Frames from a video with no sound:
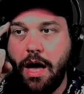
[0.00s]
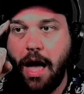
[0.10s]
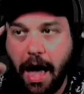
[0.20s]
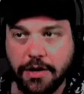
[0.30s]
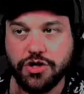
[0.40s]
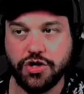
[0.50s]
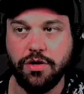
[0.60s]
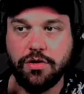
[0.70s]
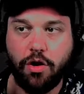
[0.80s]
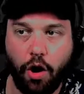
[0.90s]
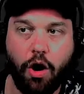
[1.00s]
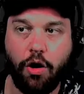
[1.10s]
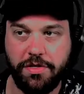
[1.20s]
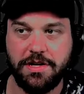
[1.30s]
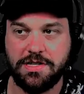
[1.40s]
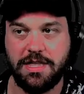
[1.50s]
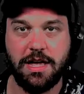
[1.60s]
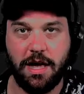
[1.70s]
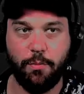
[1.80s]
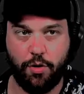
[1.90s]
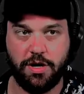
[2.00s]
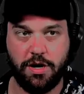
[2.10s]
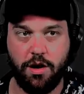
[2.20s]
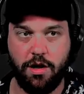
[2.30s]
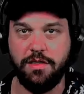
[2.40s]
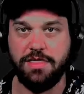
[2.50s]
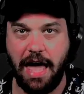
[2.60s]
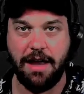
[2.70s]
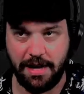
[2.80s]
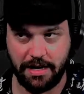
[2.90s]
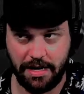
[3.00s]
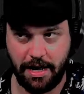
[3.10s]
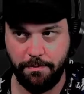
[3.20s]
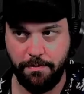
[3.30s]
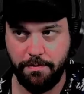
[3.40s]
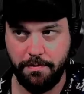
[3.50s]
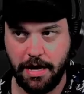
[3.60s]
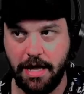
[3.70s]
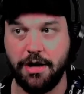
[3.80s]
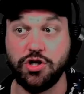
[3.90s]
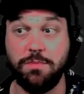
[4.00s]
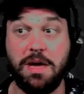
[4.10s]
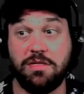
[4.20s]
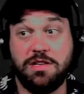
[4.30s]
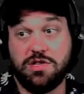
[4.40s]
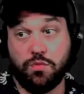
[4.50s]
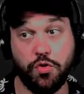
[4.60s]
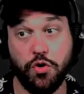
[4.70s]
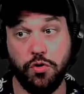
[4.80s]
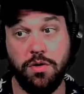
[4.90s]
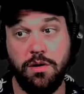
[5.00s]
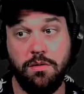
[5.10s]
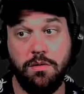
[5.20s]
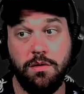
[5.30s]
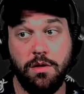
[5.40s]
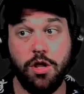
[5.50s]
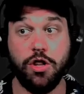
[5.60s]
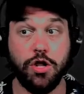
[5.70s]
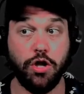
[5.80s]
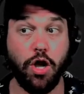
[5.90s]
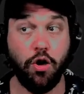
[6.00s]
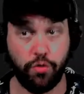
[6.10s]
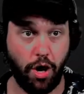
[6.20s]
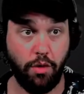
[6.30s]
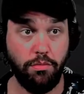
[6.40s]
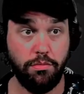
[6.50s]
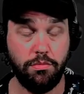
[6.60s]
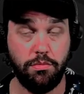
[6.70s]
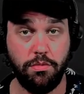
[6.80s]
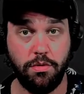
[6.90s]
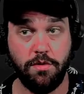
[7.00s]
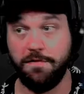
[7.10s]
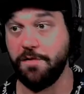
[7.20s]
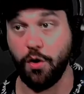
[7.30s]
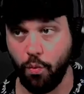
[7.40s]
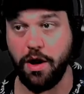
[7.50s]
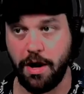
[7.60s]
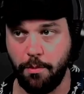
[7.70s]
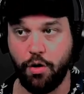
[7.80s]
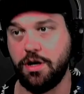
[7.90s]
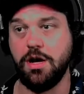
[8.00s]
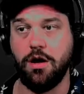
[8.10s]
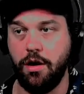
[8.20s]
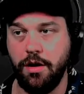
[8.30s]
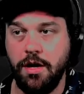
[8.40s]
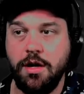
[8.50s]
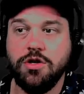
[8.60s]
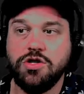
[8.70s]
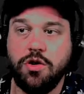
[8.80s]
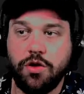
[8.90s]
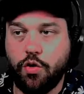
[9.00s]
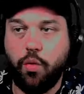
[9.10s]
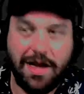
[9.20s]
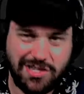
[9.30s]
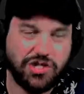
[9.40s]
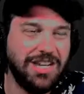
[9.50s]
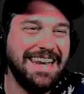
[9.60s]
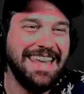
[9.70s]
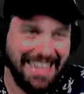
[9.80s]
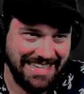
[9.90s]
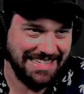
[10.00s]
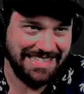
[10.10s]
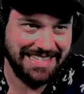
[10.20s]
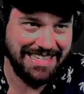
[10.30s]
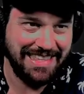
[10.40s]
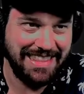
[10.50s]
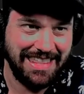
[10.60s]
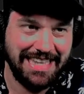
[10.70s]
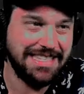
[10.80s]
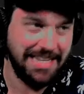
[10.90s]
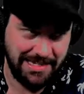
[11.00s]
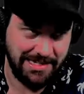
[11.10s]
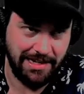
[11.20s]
I should call this thing I'm working on that nickname, and I should make this rune the logo for what I'm working on. So the question is this easy.